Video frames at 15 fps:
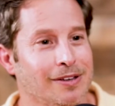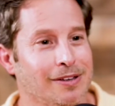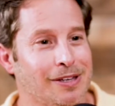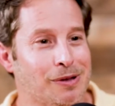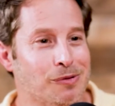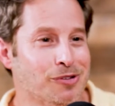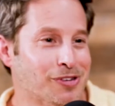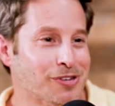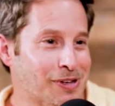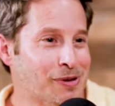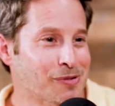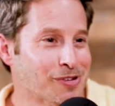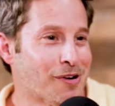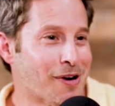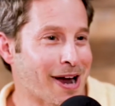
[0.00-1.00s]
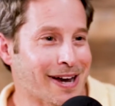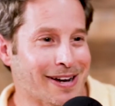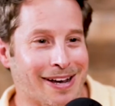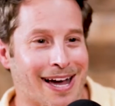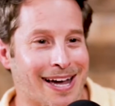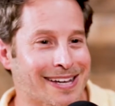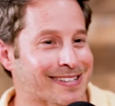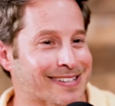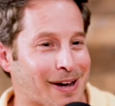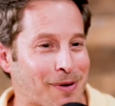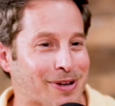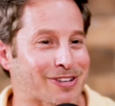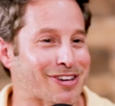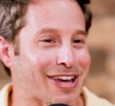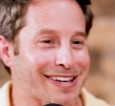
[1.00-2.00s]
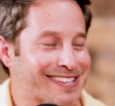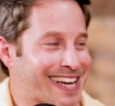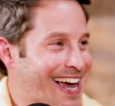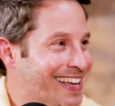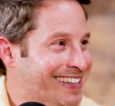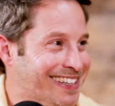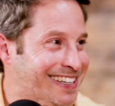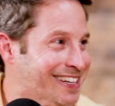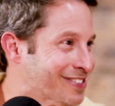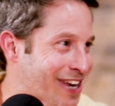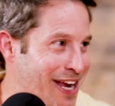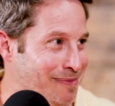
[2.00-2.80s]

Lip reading: He was all right, nice. I went to shake his hand. He didn't shake